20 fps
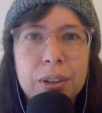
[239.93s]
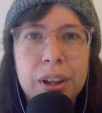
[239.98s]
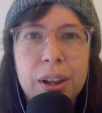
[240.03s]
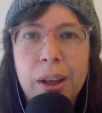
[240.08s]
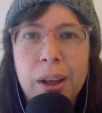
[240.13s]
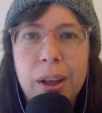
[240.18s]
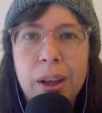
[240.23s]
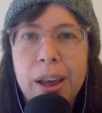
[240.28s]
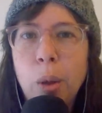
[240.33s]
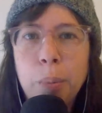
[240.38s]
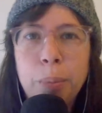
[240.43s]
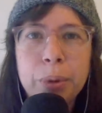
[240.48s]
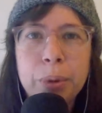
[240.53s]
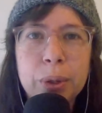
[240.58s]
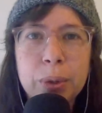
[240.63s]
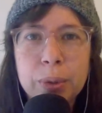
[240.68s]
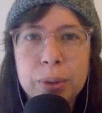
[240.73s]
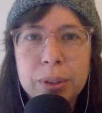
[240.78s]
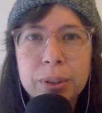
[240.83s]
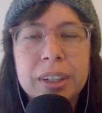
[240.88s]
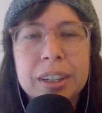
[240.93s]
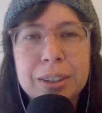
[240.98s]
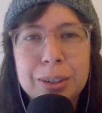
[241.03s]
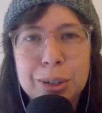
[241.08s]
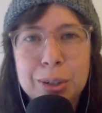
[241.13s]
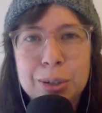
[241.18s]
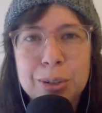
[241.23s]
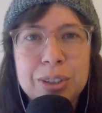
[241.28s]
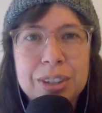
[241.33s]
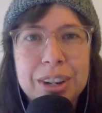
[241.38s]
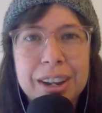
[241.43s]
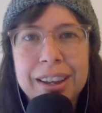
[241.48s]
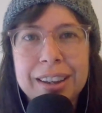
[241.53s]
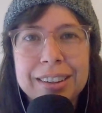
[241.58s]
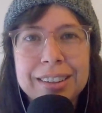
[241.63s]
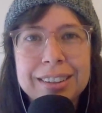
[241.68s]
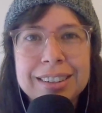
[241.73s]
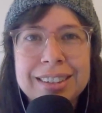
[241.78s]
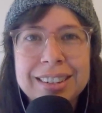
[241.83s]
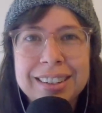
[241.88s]
help Google
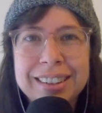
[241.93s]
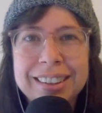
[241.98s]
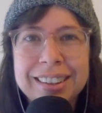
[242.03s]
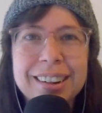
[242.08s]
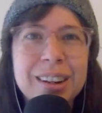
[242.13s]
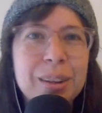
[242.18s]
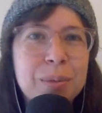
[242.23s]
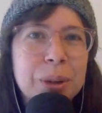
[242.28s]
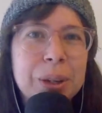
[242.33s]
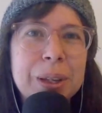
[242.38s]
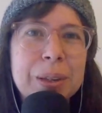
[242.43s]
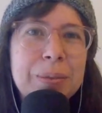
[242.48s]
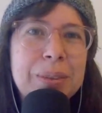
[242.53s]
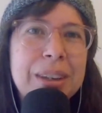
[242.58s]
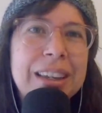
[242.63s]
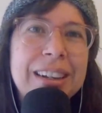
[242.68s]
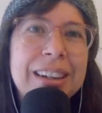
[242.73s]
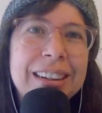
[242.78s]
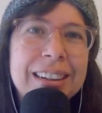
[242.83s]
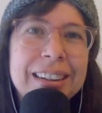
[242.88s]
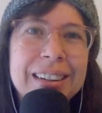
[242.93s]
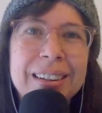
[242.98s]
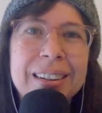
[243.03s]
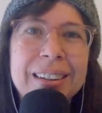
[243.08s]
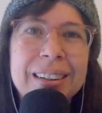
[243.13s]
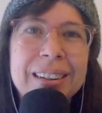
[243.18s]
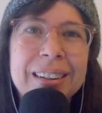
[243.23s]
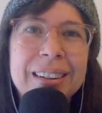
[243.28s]
understand that I'm a comedian.